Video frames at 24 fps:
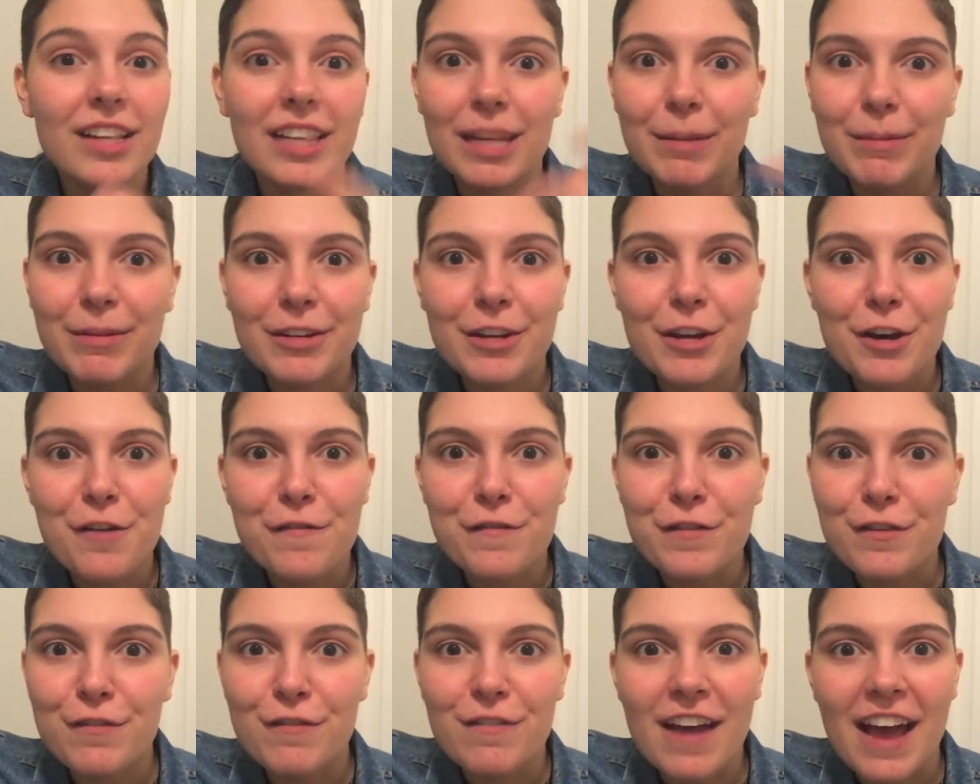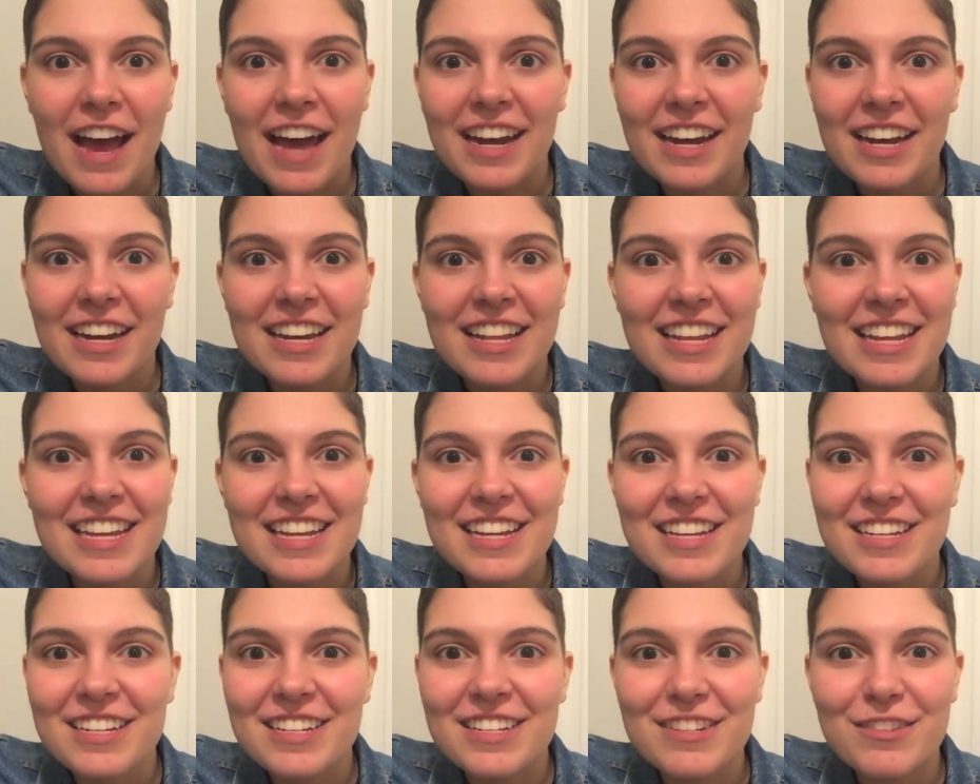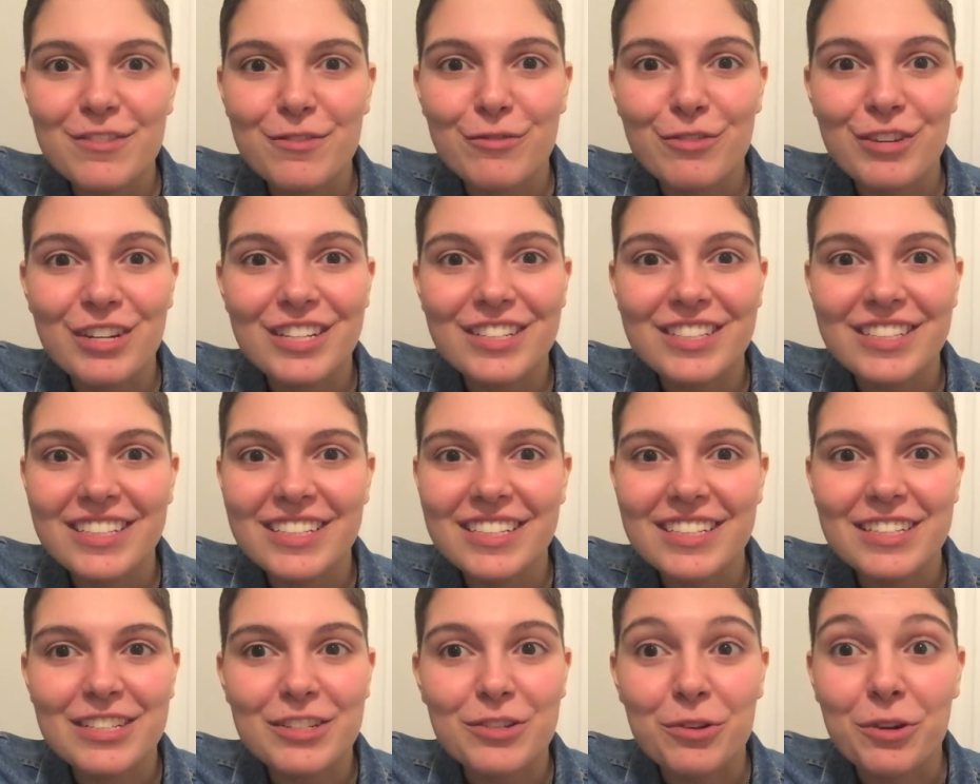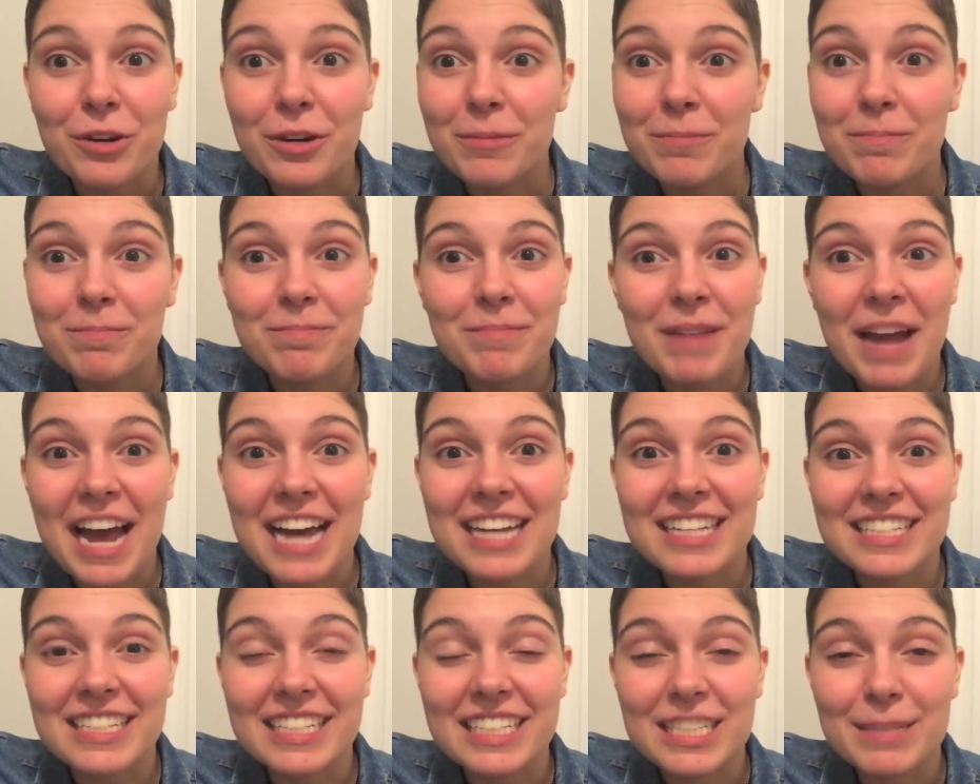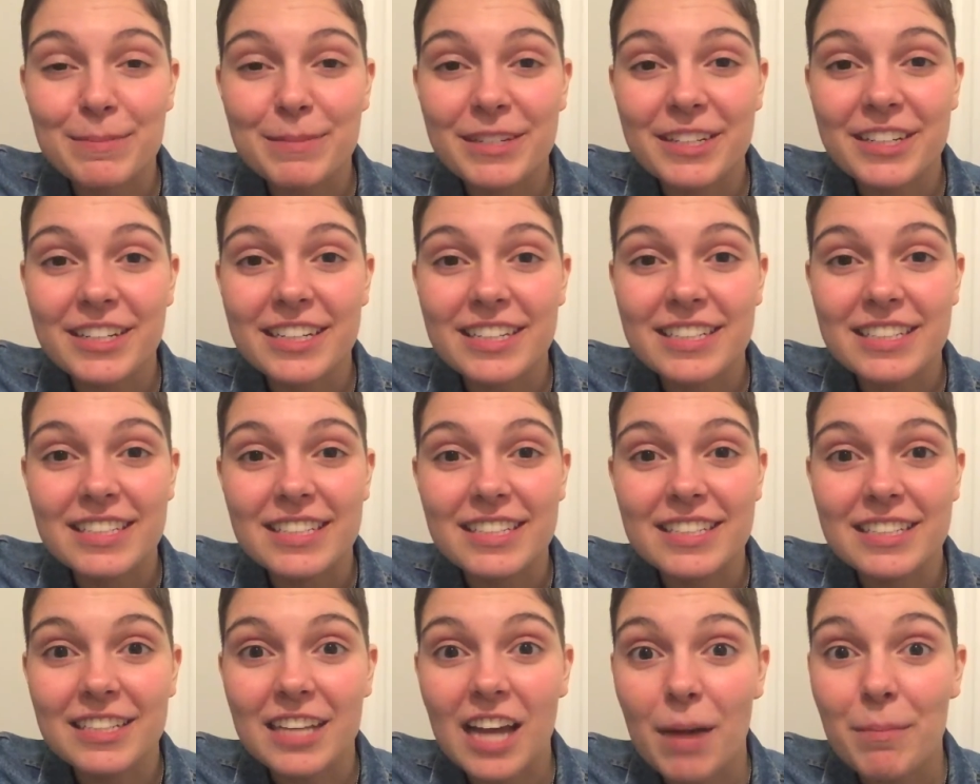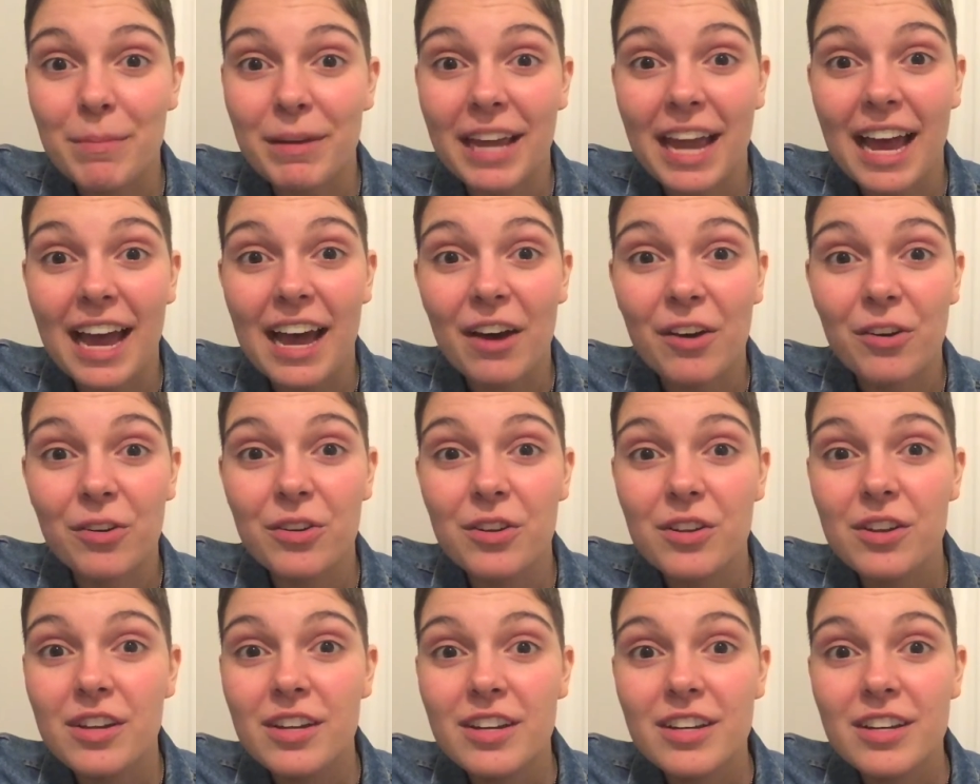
let me know if you've had any recent or past experiences coming out